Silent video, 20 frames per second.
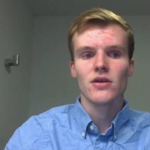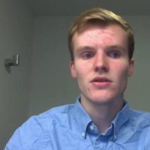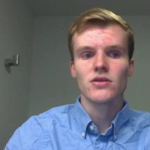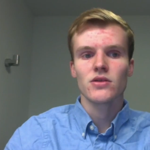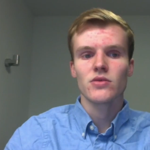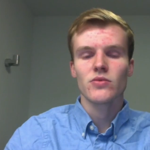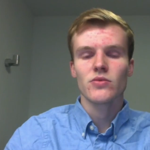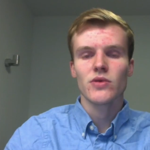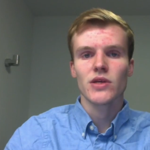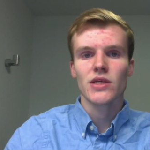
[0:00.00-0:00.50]
to
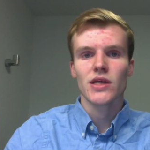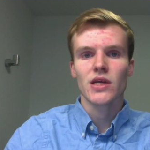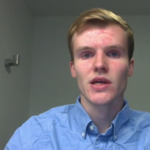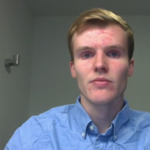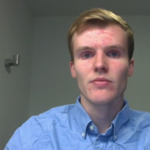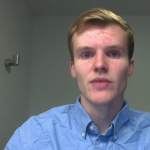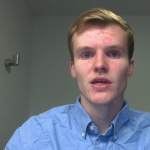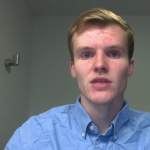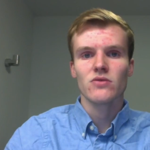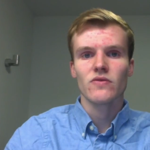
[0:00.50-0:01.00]
communicate
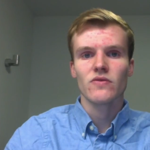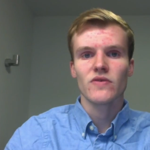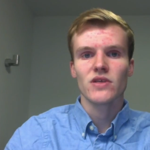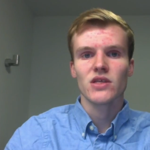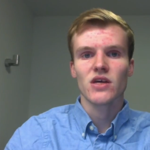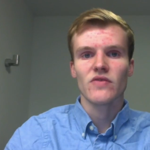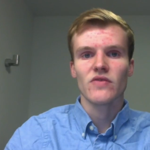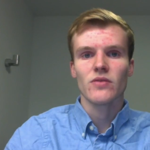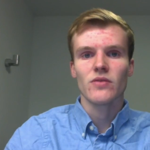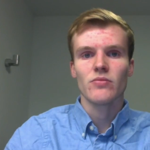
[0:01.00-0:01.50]
better with each
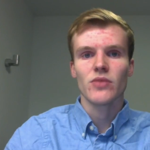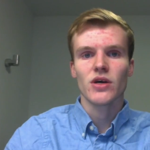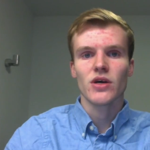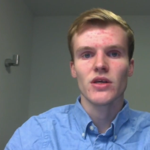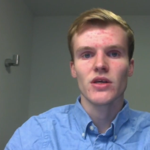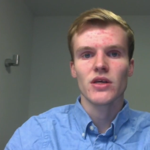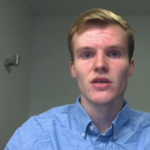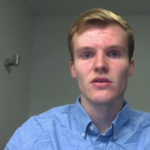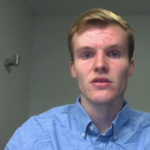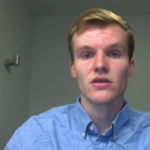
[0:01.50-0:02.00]
other by the
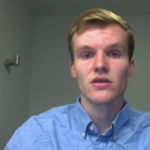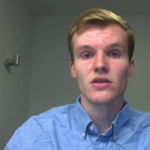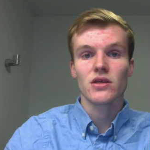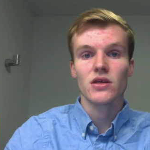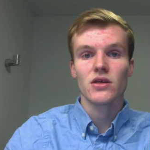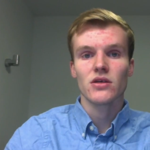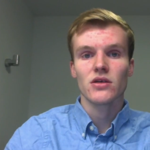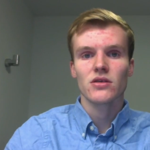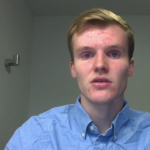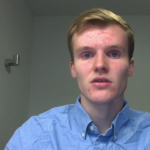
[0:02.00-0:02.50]
end of the
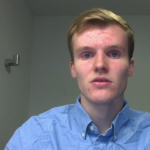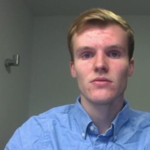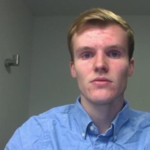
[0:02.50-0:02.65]
task.